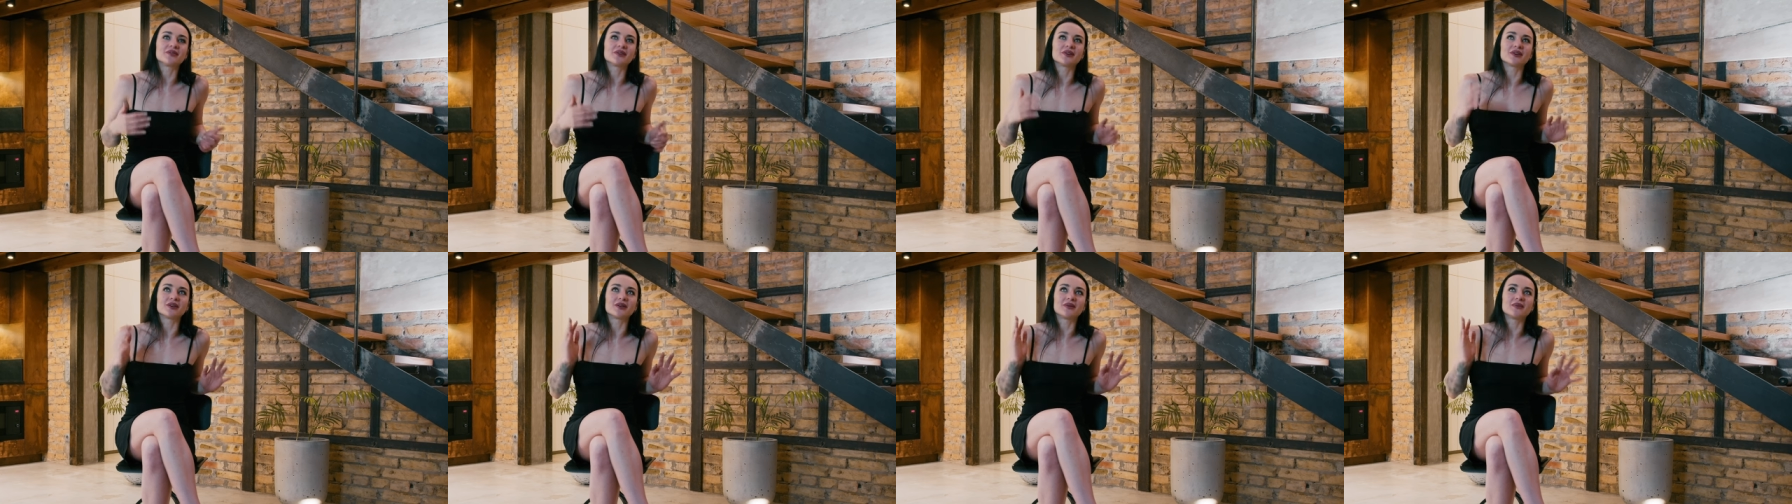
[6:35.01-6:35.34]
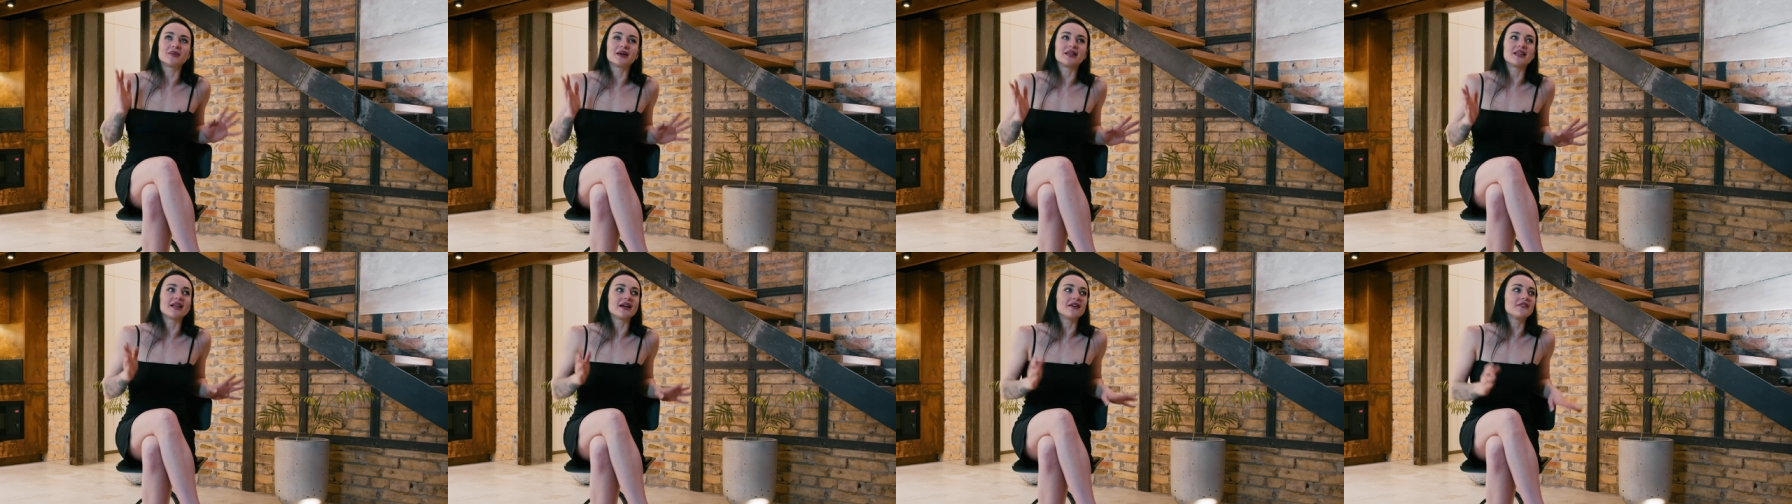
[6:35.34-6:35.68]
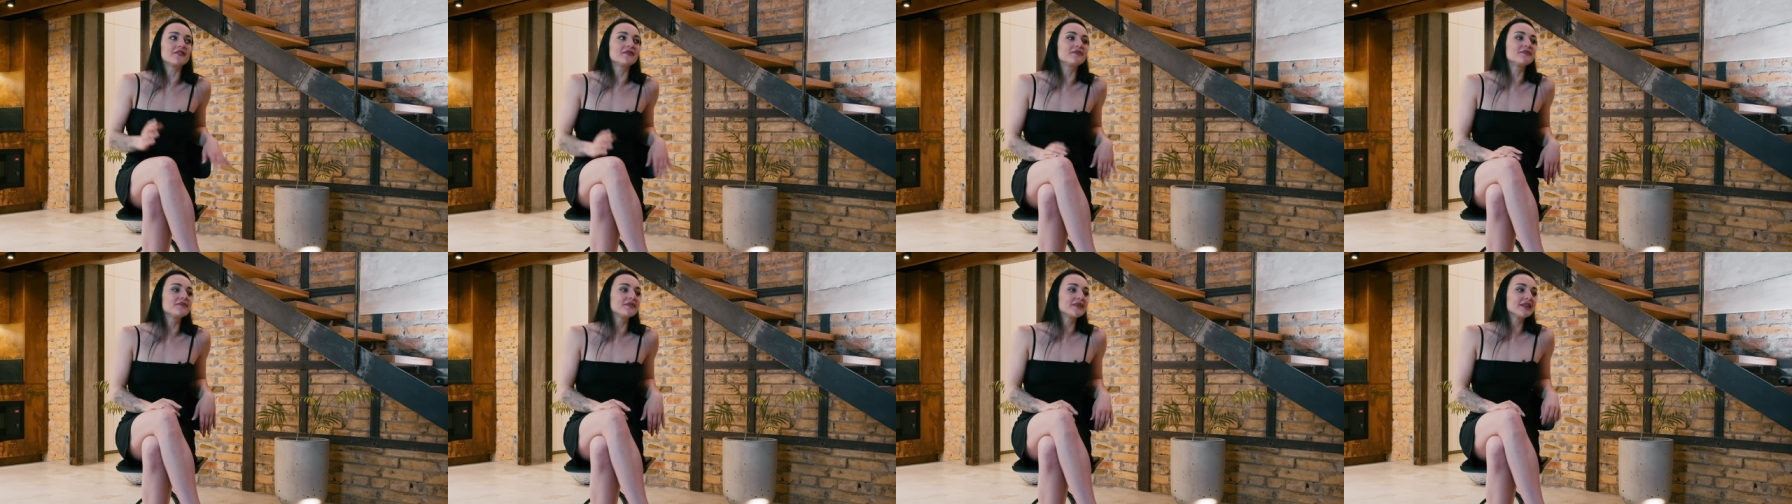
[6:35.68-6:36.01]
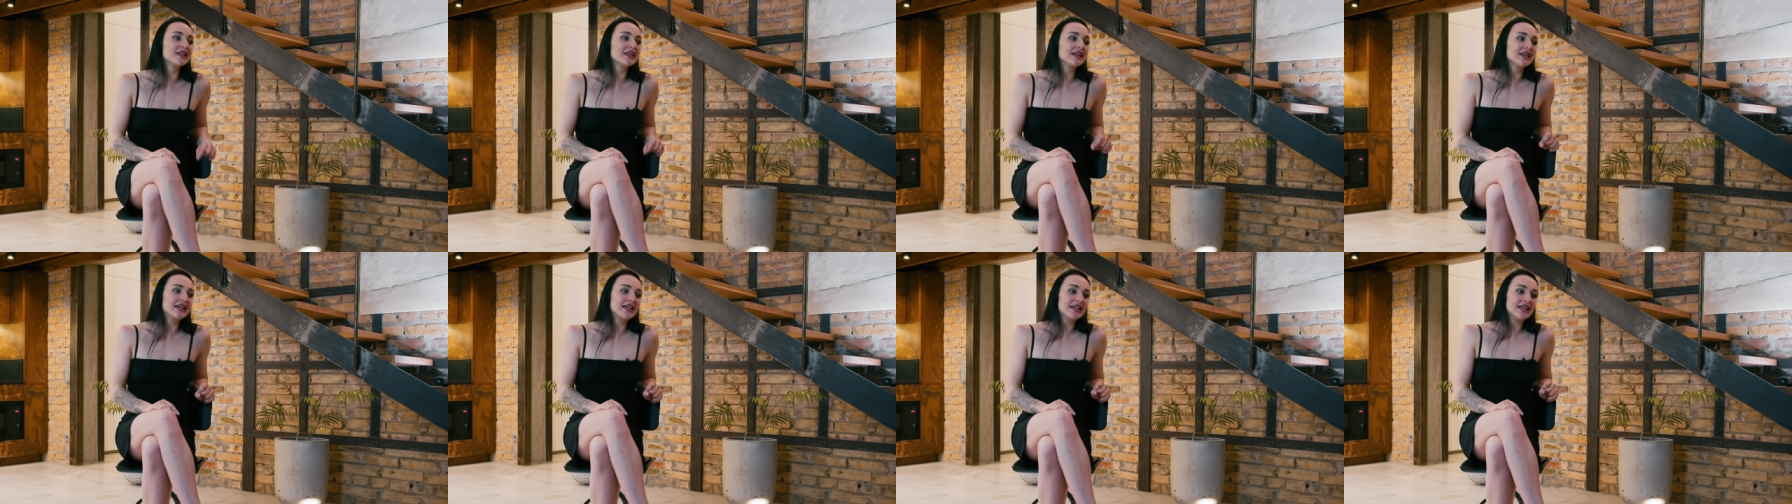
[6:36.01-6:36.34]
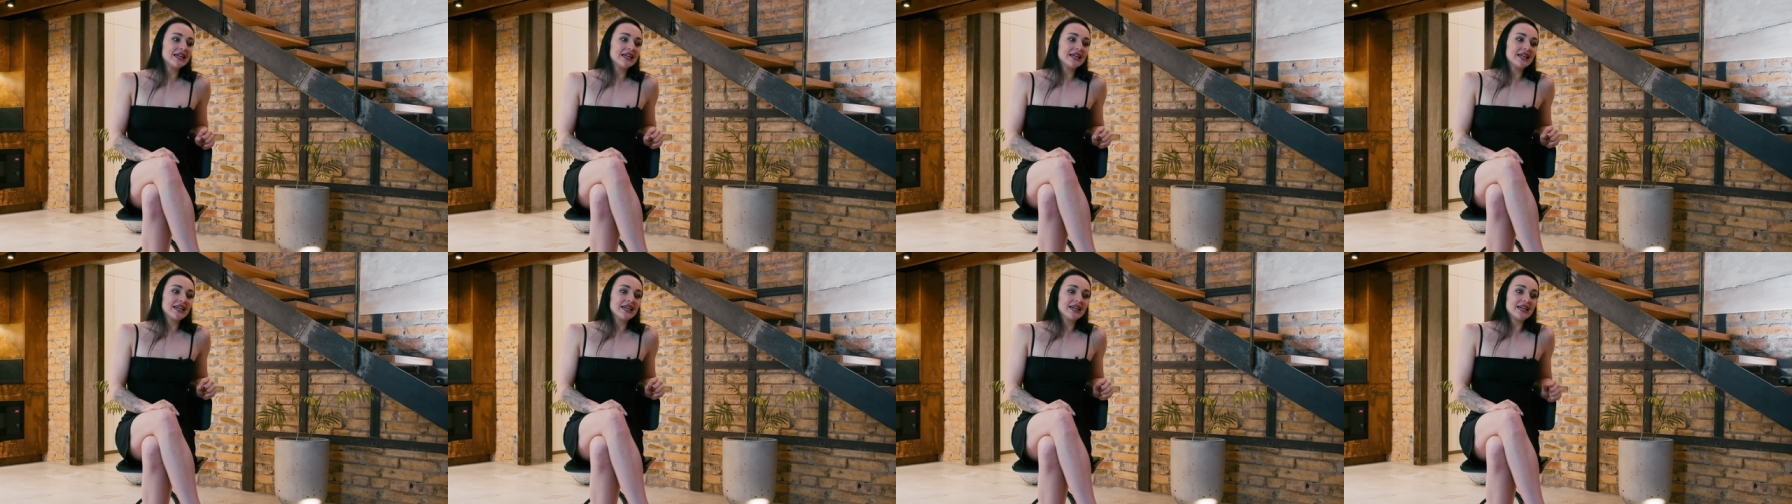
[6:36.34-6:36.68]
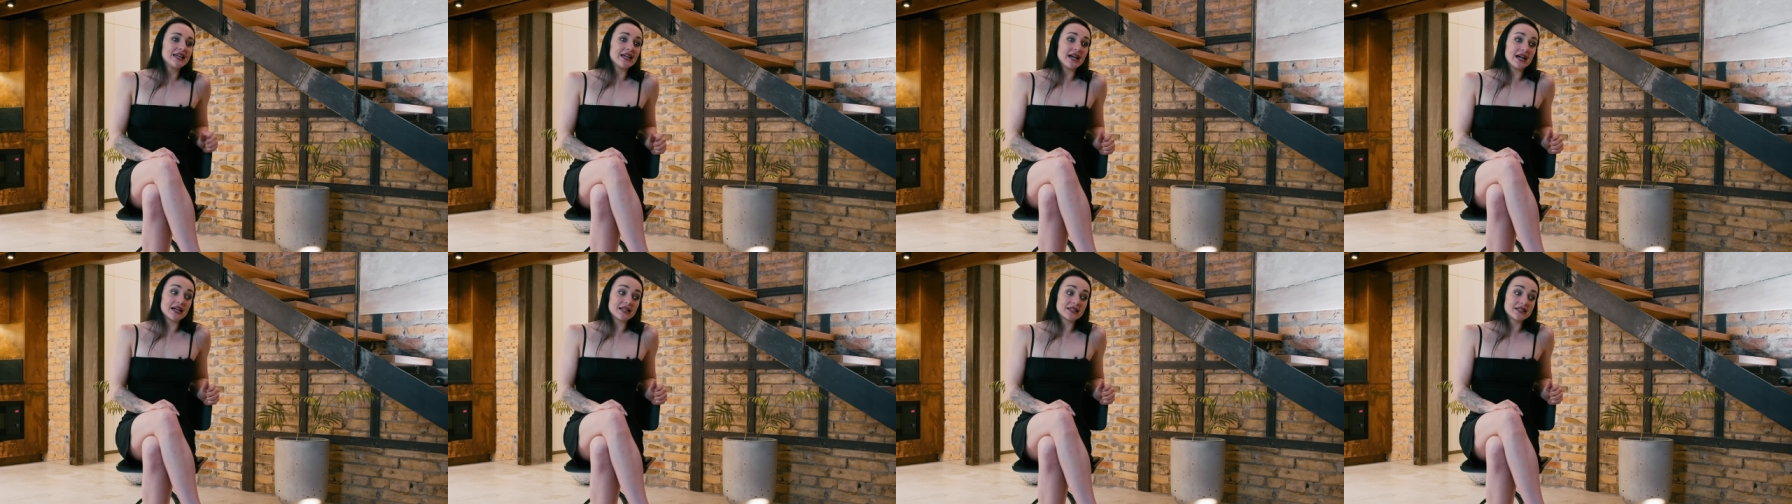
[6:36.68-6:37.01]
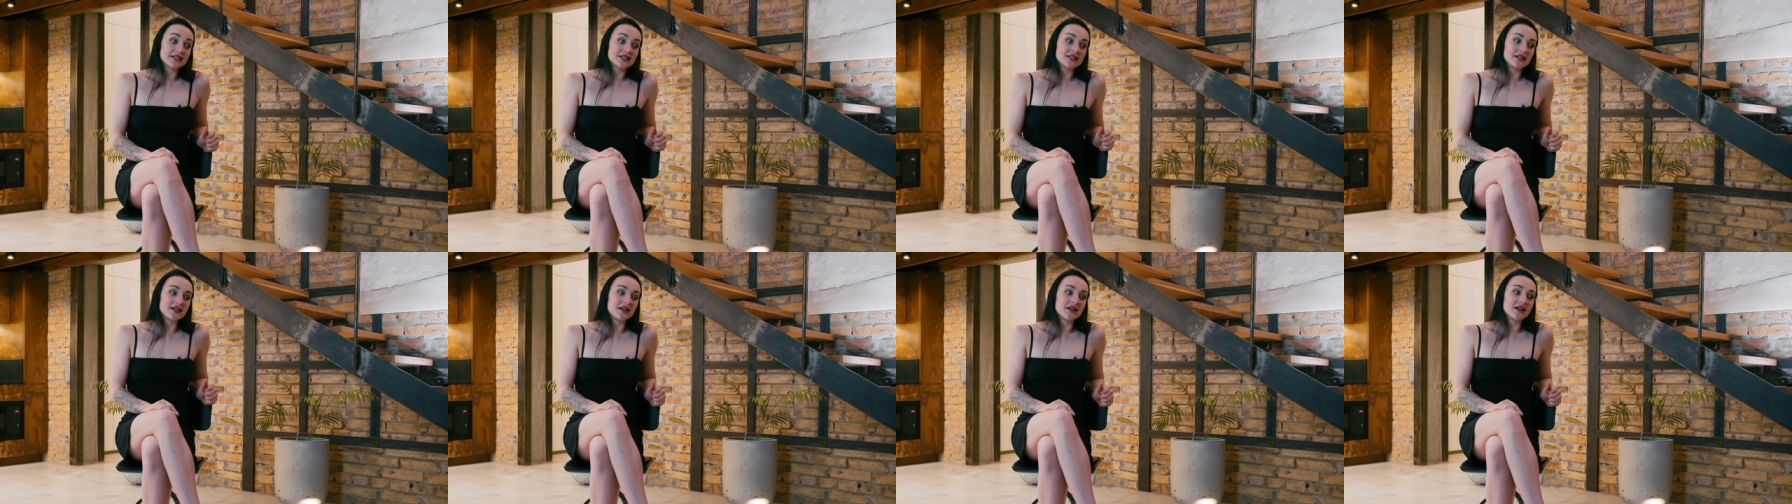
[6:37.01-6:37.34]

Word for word: for all my life. Yes.